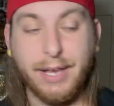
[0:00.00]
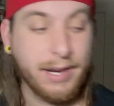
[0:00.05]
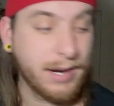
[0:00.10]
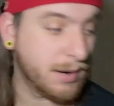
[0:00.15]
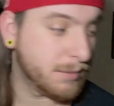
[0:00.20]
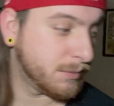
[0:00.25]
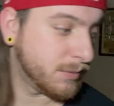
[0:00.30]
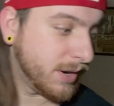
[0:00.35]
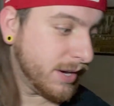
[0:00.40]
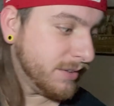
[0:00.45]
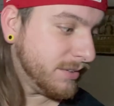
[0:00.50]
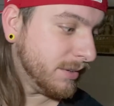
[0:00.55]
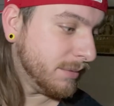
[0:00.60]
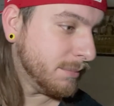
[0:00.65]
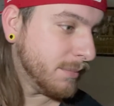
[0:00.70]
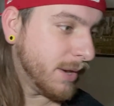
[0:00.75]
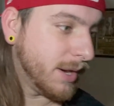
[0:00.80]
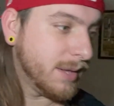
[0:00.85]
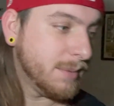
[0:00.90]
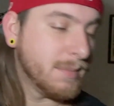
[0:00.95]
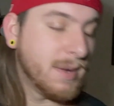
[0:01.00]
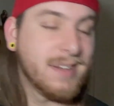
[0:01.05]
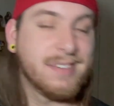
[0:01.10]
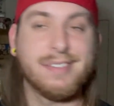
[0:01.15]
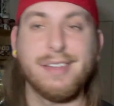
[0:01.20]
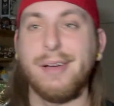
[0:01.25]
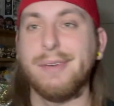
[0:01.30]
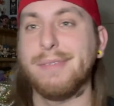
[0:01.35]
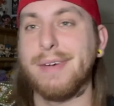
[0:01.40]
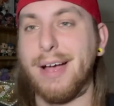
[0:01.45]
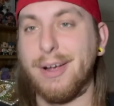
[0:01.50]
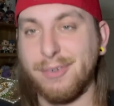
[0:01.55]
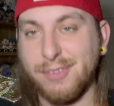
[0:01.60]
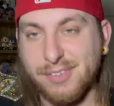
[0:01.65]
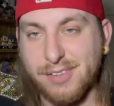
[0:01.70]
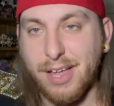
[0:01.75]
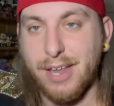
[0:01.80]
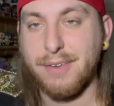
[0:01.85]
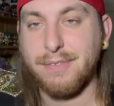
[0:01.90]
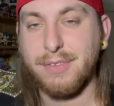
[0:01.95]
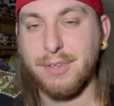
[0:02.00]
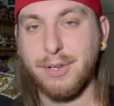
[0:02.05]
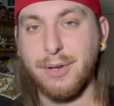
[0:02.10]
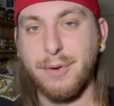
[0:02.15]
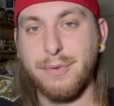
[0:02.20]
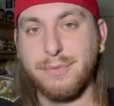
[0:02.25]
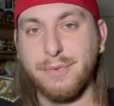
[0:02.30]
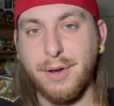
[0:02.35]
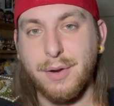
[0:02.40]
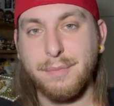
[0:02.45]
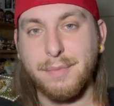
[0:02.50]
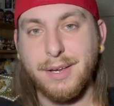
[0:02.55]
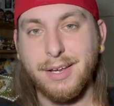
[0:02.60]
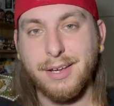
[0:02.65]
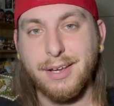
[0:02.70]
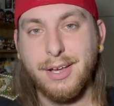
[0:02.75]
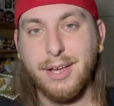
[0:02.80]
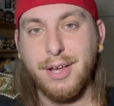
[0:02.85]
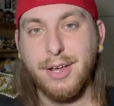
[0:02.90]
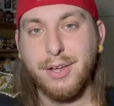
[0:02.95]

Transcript: and I'm raising money myself outside of the GoFundMe.